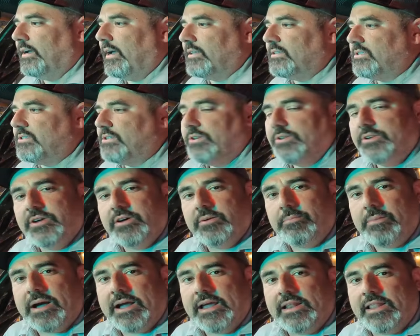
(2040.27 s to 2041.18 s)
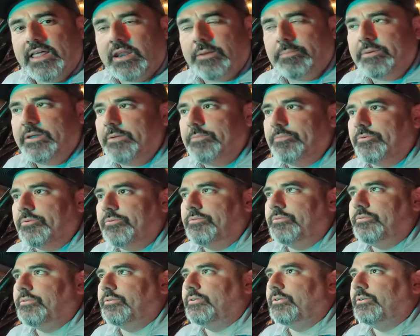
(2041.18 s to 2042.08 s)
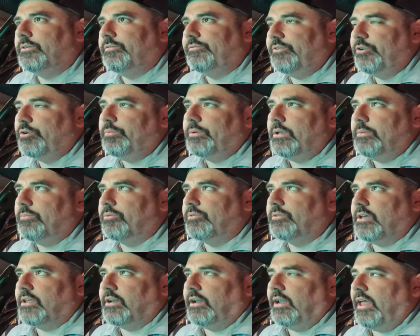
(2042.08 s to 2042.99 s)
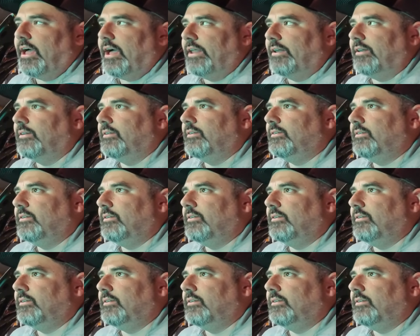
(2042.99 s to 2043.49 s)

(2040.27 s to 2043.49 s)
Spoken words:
got stood up by a lot of people, few people, not a lot.